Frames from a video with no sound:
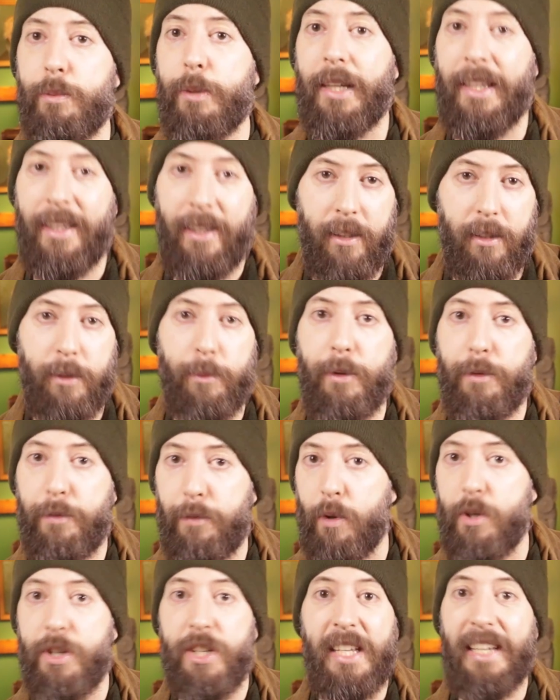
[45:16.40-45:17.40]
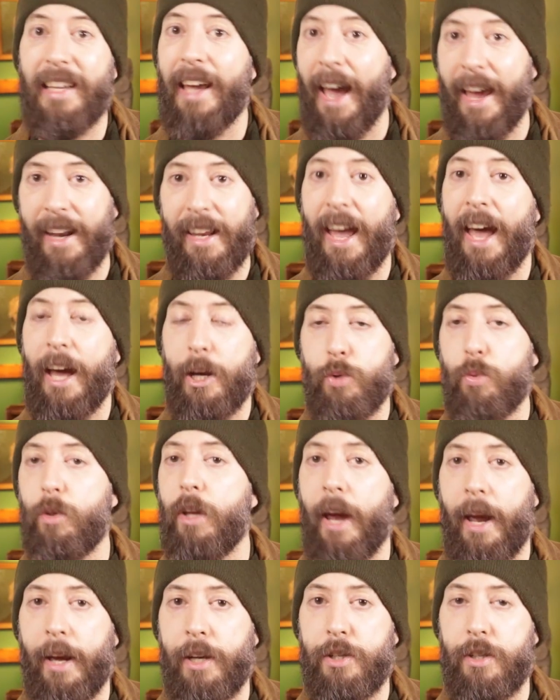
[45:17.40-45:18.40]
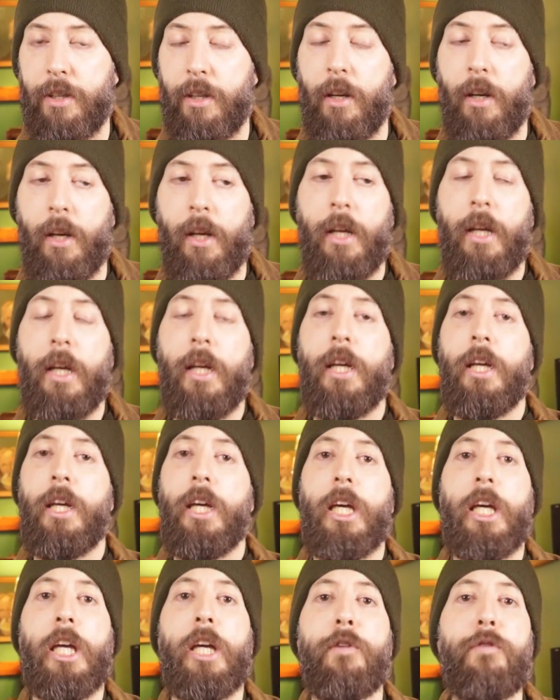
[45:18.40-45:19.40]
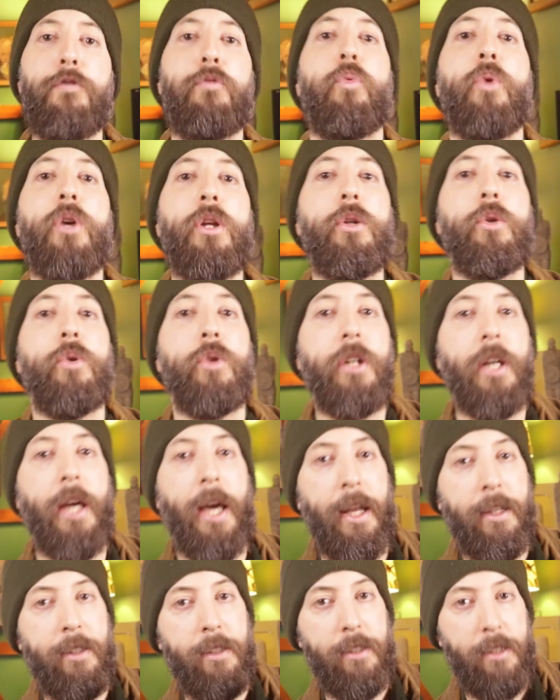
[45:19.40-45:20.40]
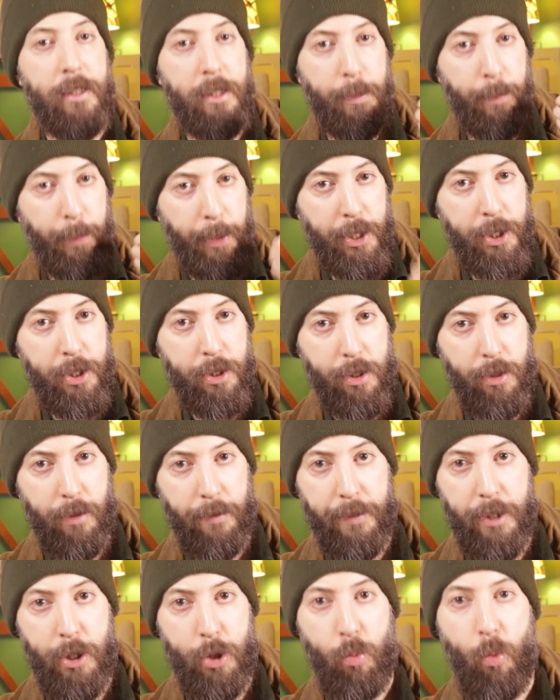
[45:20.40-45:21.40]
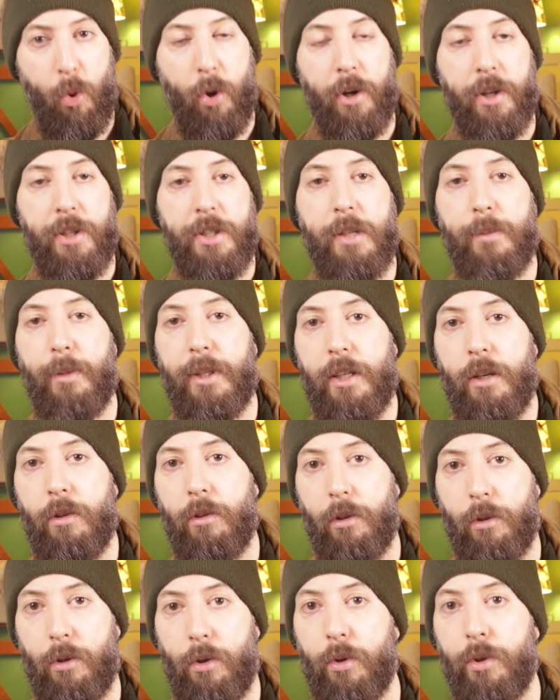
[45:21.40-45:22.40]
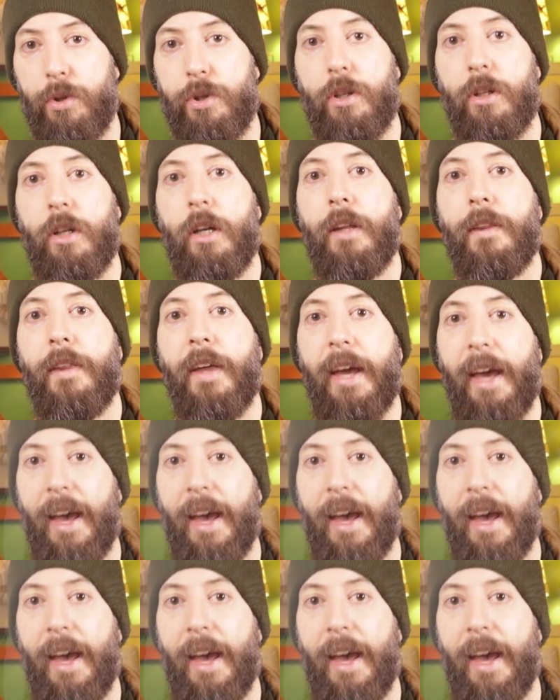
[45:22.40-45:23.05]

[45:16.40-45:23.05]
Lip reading: be killed before seeing any actual action. If we look at the depictions of these warriors in material culture, they